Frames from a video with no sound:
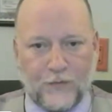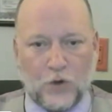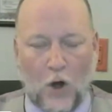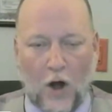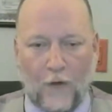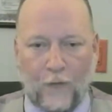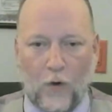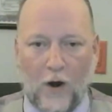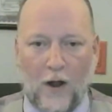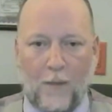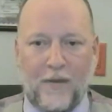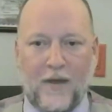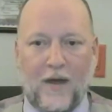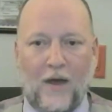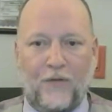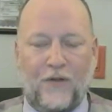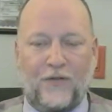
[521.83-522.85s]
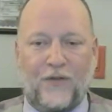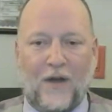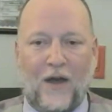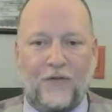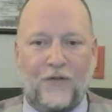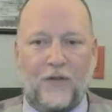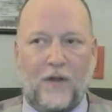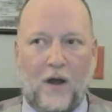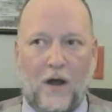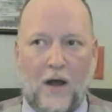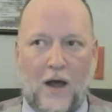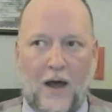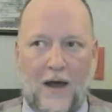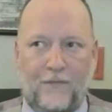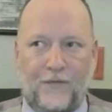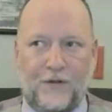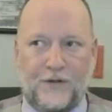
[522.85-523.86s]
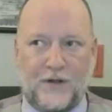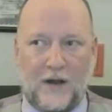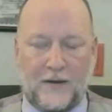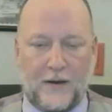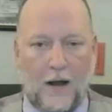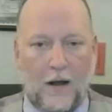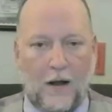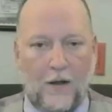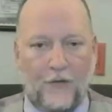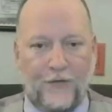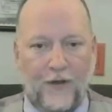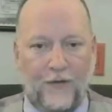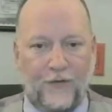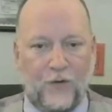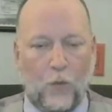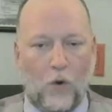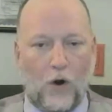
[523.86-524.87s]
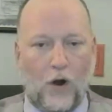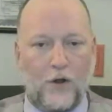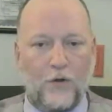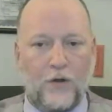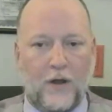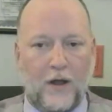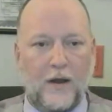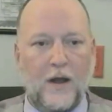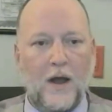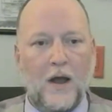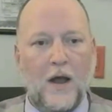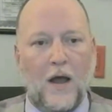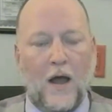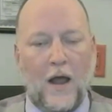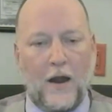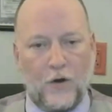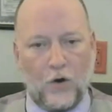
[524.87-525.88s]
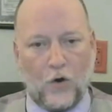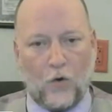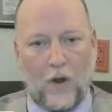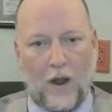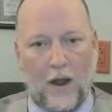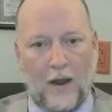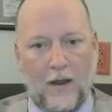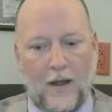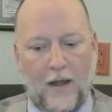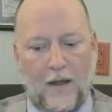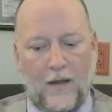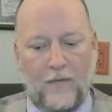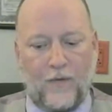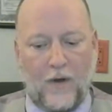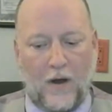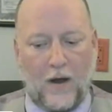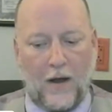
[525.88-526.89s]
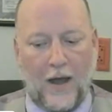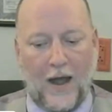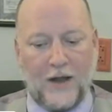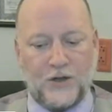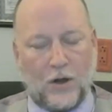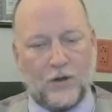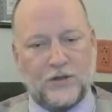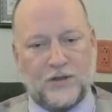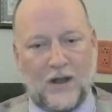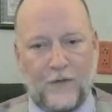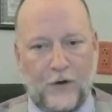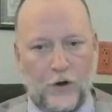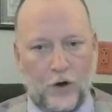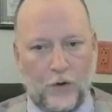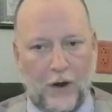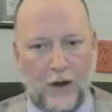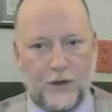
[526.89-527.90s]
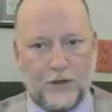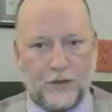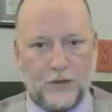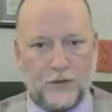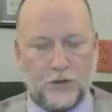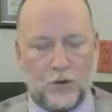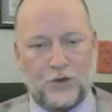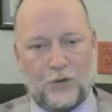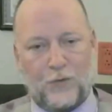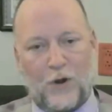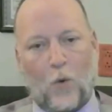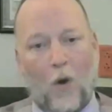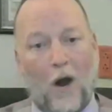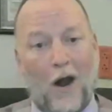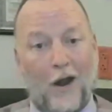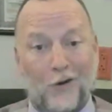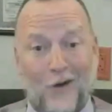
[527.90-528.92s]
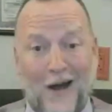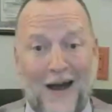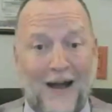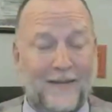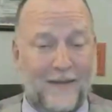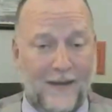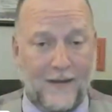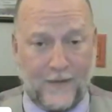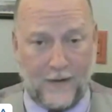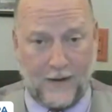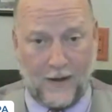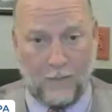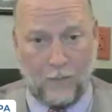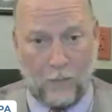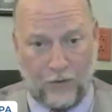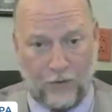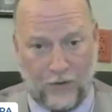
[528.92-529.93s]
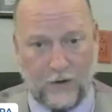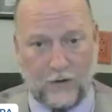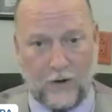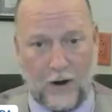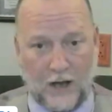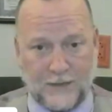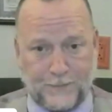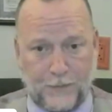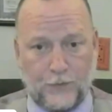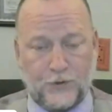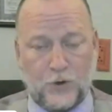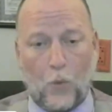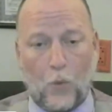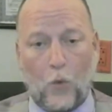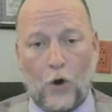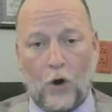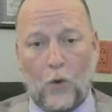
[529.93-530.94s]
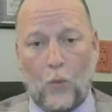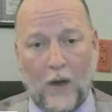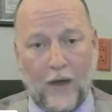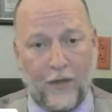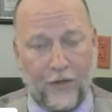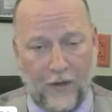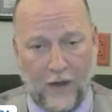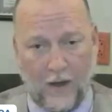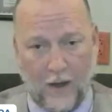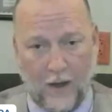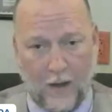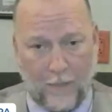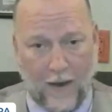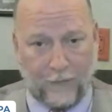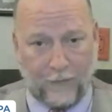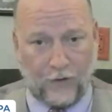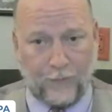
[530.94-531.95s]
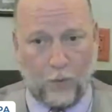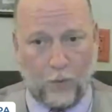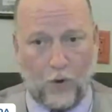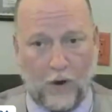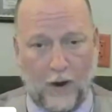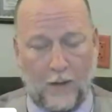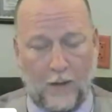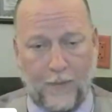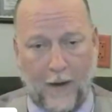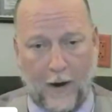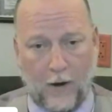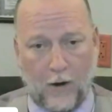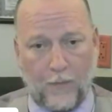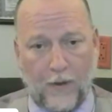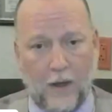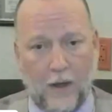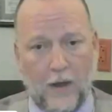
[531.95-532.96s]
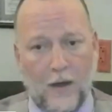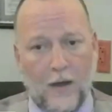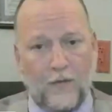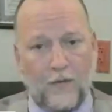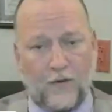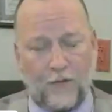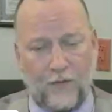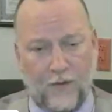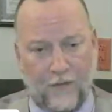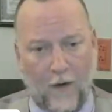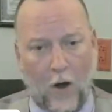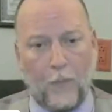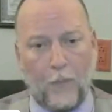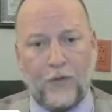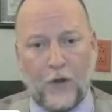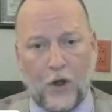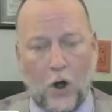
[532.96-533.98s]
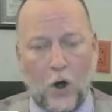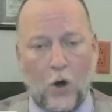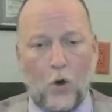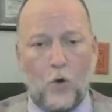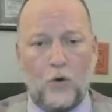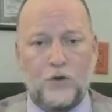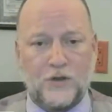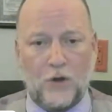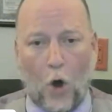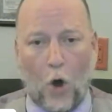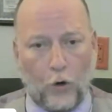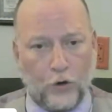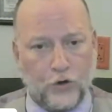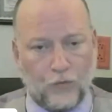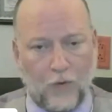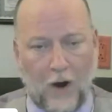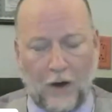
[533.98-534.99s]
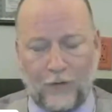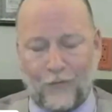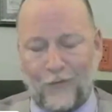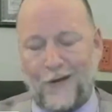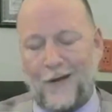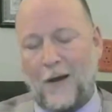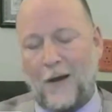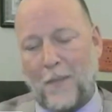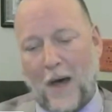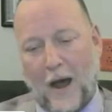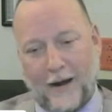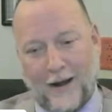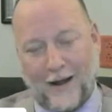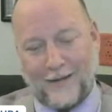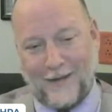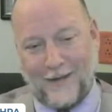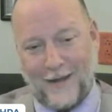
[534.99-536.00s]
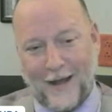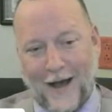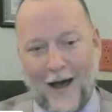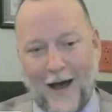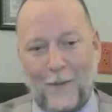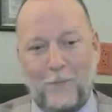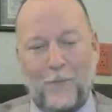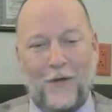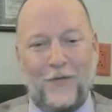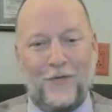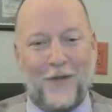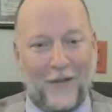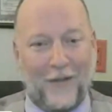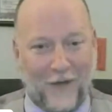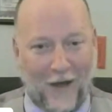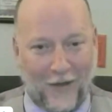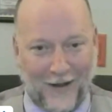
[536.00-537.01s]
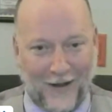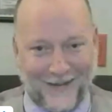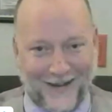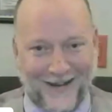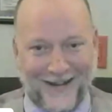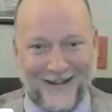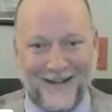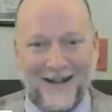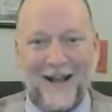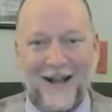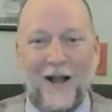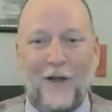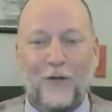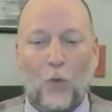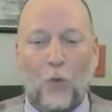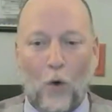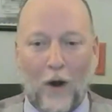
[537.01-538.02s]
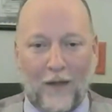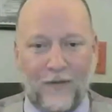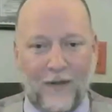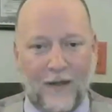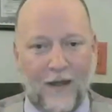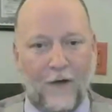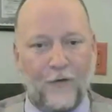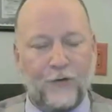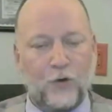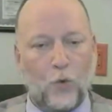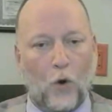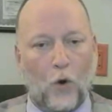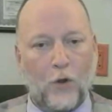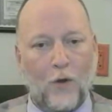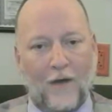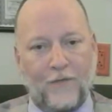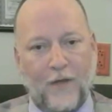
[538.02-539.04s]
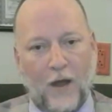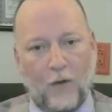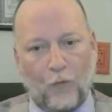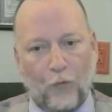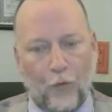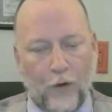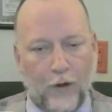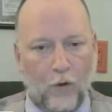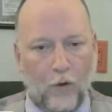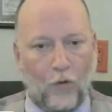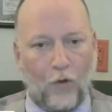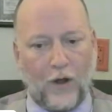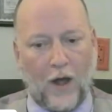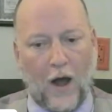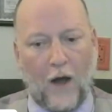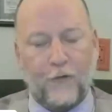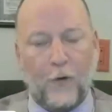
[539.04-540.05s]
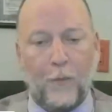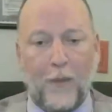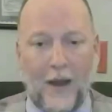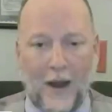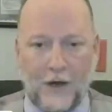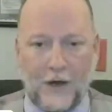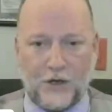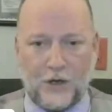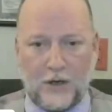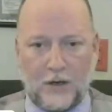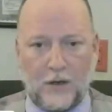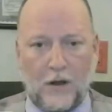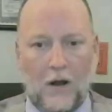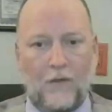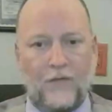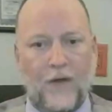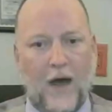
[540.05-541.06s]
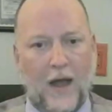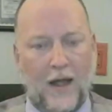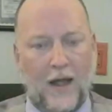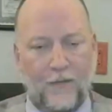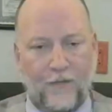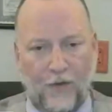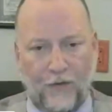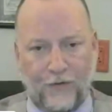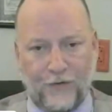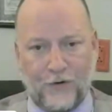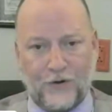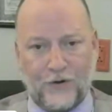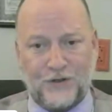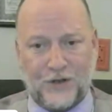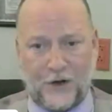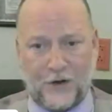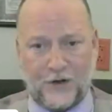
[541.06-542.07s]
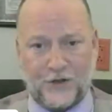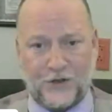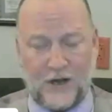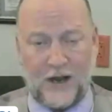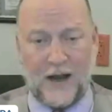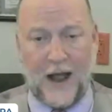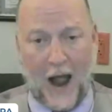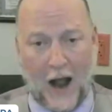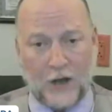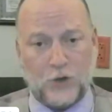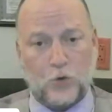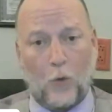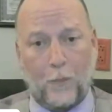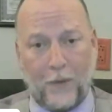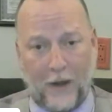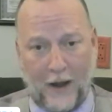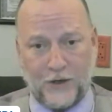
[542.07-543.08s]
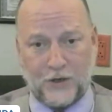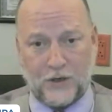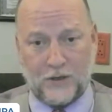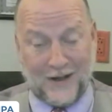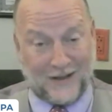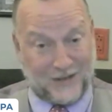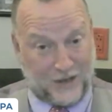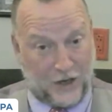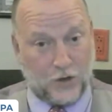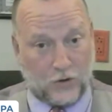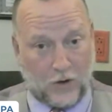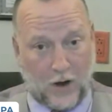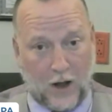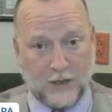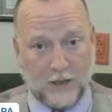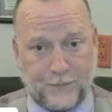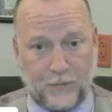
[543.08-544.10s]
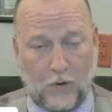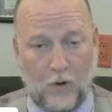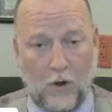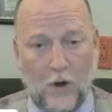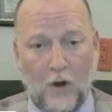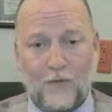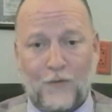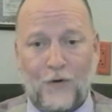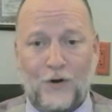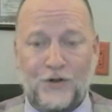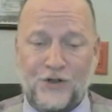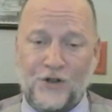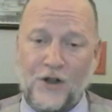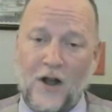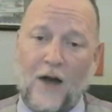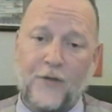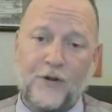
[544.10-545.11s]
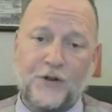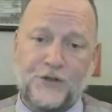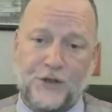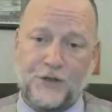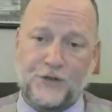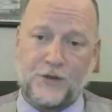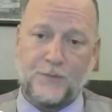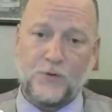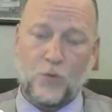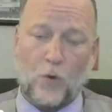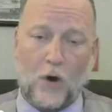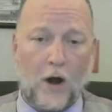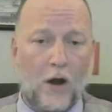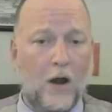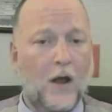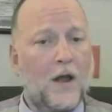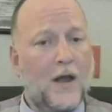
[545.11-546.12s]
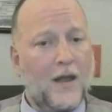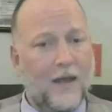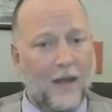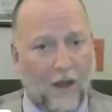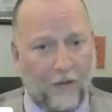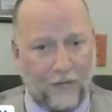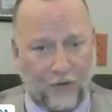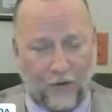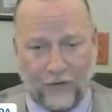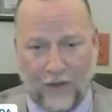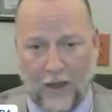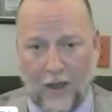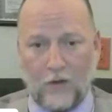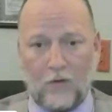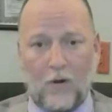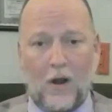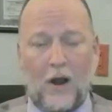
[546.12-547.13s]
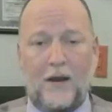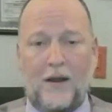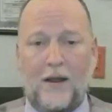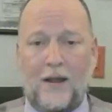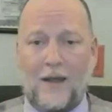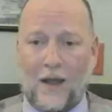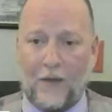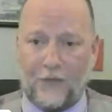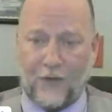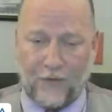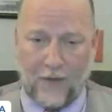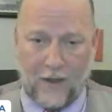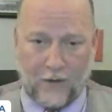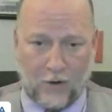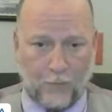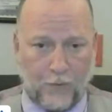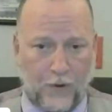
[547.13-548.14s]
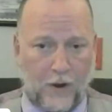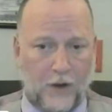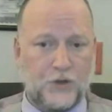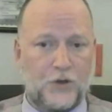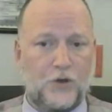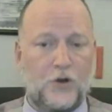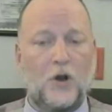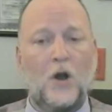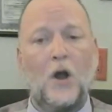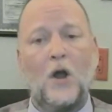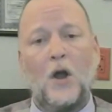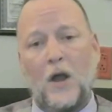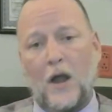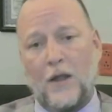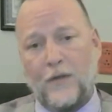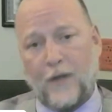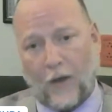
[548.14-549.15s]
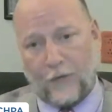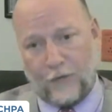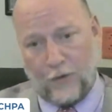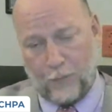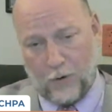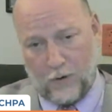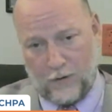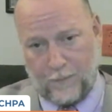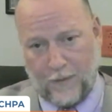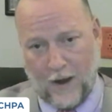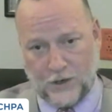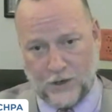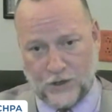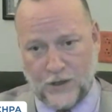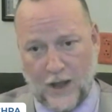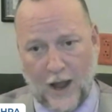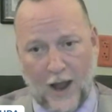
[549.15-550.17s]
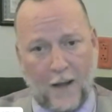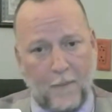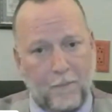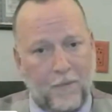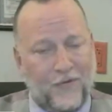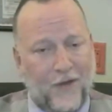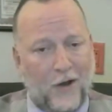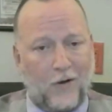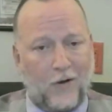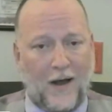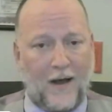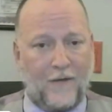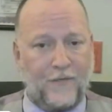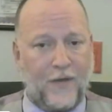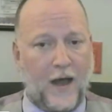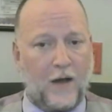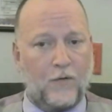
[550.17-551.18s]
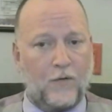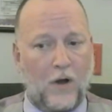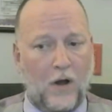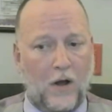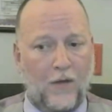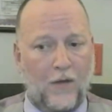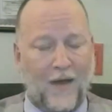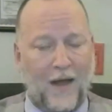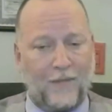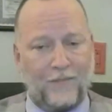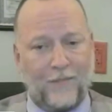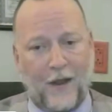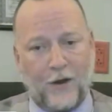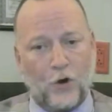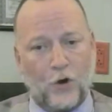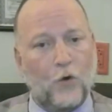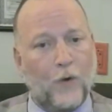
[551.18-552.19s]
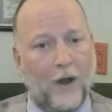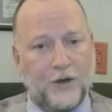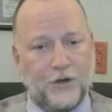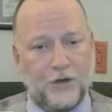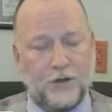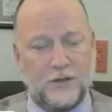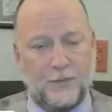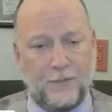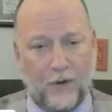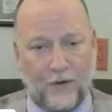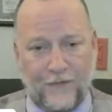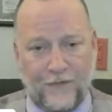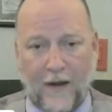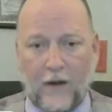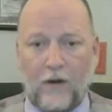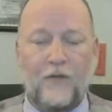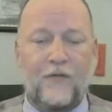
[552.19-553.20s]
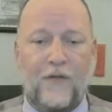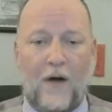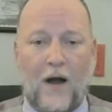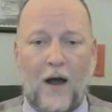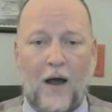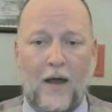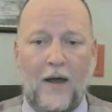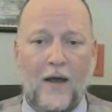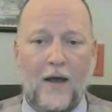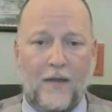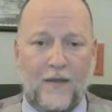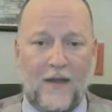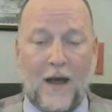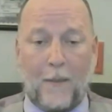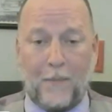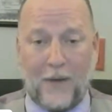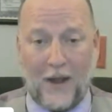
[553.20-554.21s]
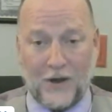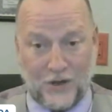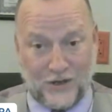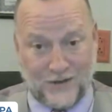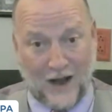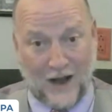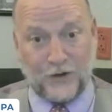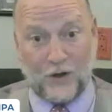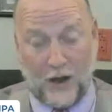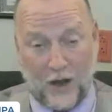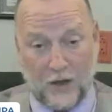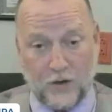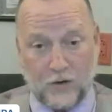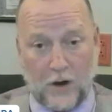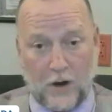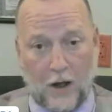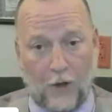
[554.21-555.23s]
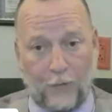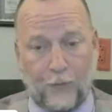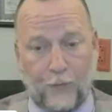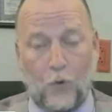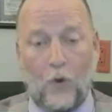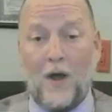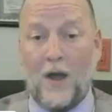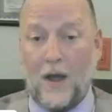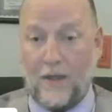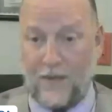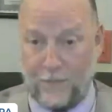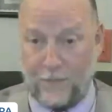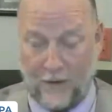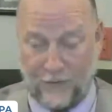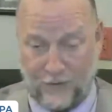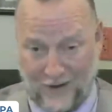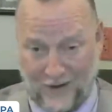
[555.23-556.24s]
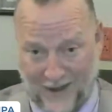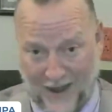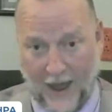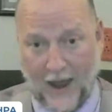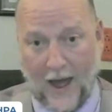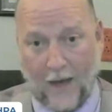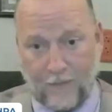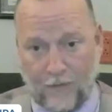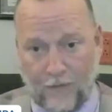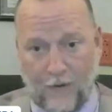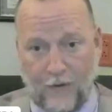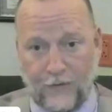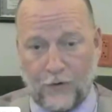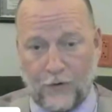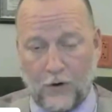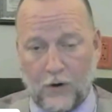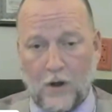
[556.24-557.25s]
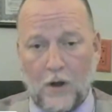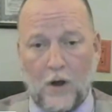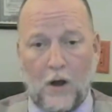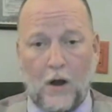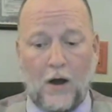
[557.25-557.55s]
sort of software because it doesn't have the technology to where you can integrate in HL7 integration. So it's going to require your IT team within your hospital to work with Passage Point and Parabit to develop the codes and all the directory. I'm not an IT guy, but that's how they did it. To work it together to where you have that real confirmation of that a visitor is here to see an actual patient that's in hospital versus the other systems where, yes, they scan your ID, yes, they take your picture, and yes, you put in the patient's name, but they don't have that that integration to be able to verify that that patient is actually in your hospital. The patient can have a visitor.